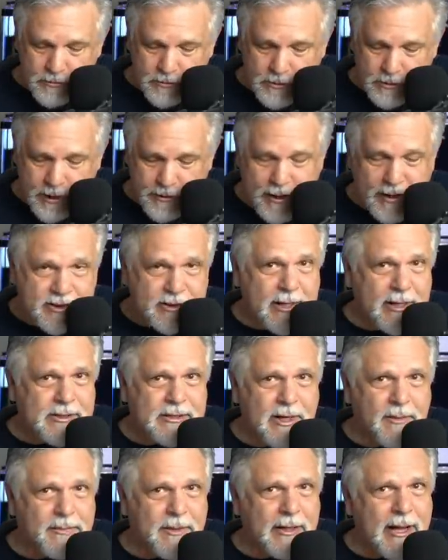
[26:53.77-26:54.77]
Now that's not
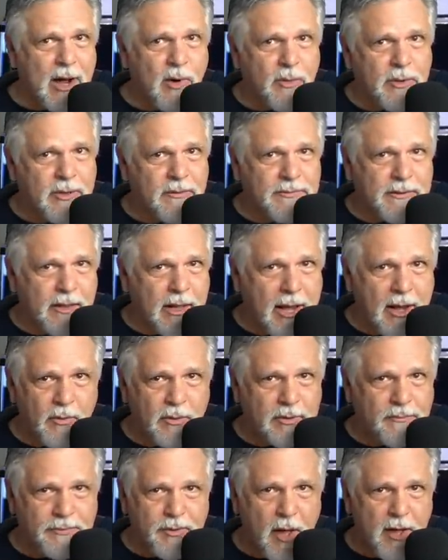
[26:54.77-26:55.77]
something I would
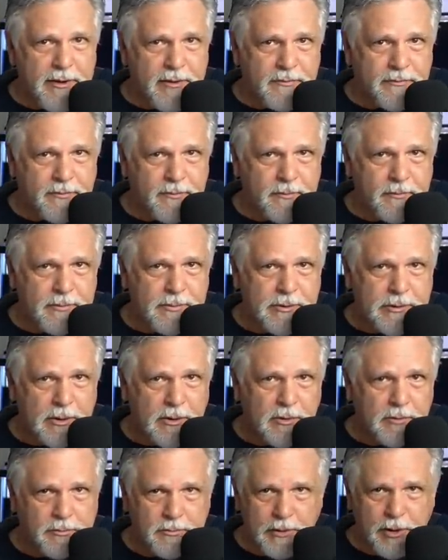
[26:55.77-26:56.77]
have thought of.
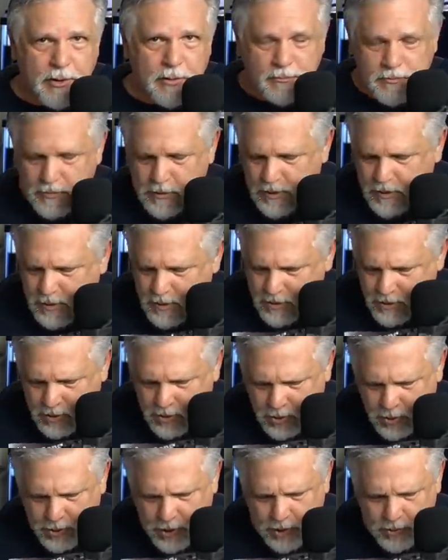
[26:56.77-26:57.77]
So
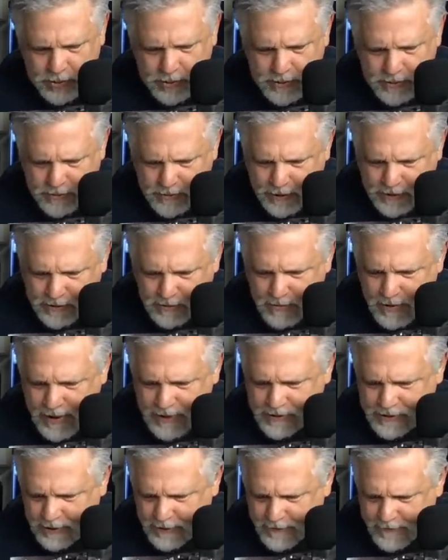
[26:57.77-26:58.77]
kudos. That's
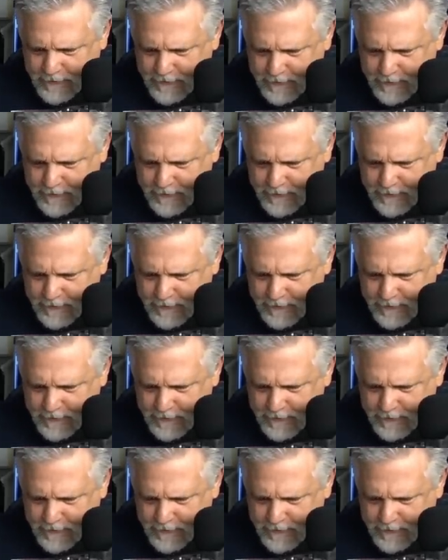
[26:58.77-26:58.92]
amazing.